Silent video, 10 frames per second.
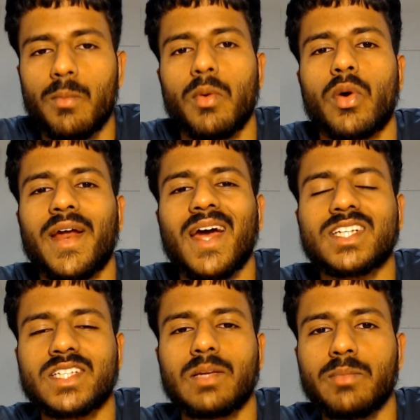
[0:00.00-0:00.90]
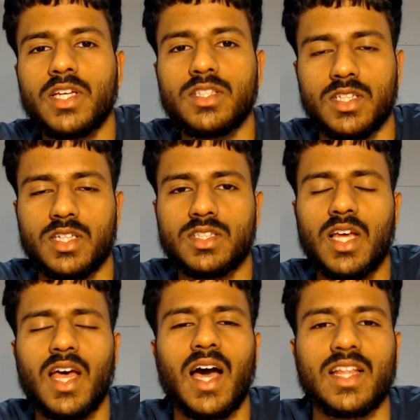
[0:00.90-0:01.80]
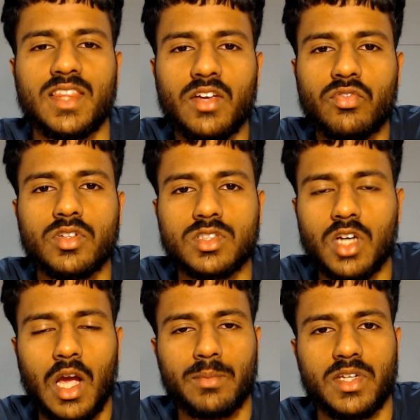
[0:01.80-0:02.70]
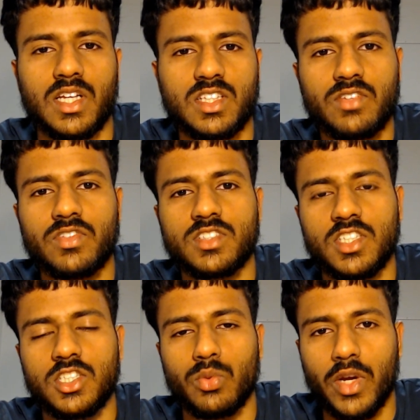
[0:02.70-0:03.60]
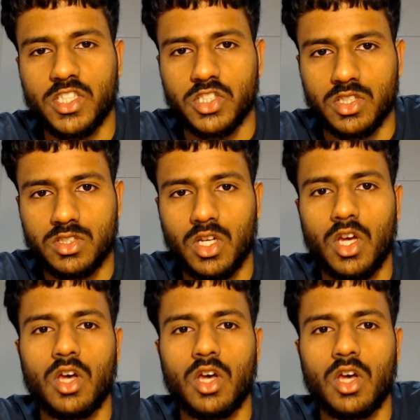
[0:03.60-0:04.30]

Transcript: But what it actually means is, at different times and at different situations,